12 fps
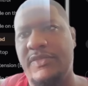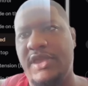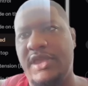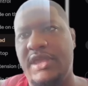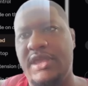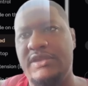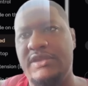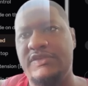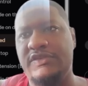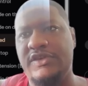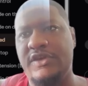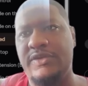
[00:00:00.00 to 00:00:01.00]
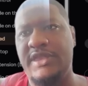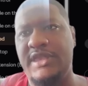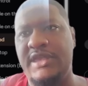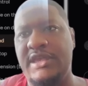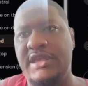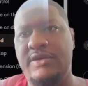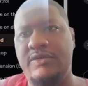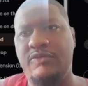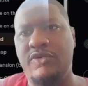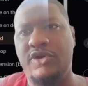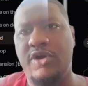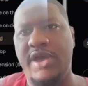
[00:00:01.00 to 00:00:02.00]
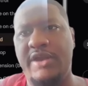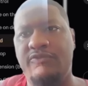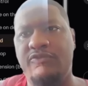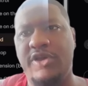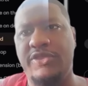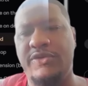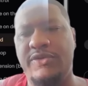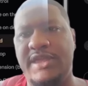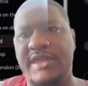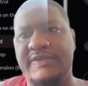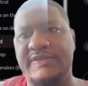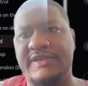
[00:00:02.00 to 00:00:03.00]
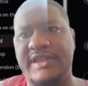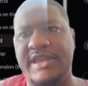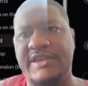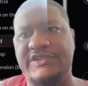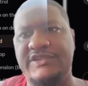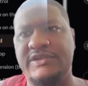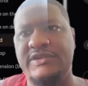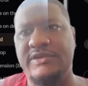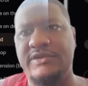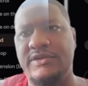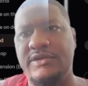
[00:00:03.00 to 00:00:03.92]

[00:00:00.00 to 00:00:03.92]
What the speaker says: And so then we'll go ahead and run through the installation.